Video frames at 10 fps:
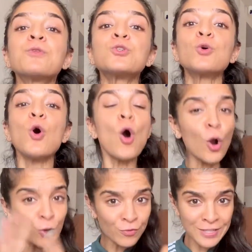So
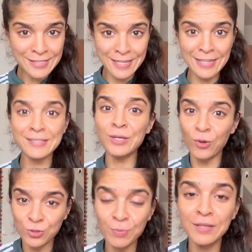all of these things can
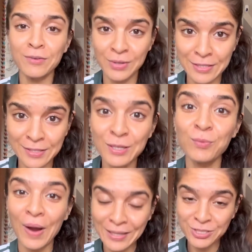also be the reason
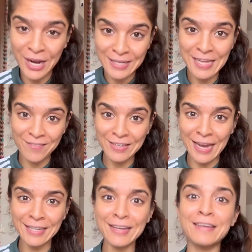why the child is having
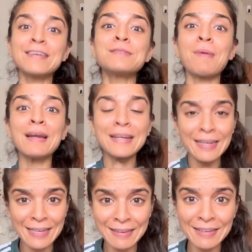night terrors, but
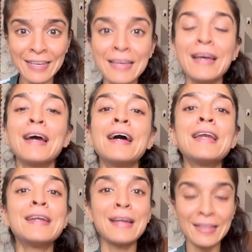clinically
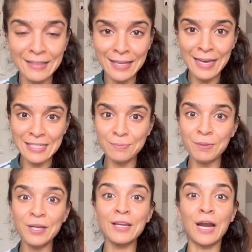nothing has
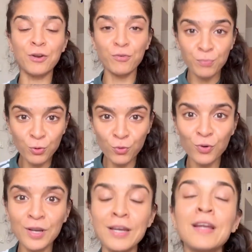been kind of
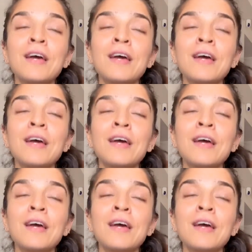proven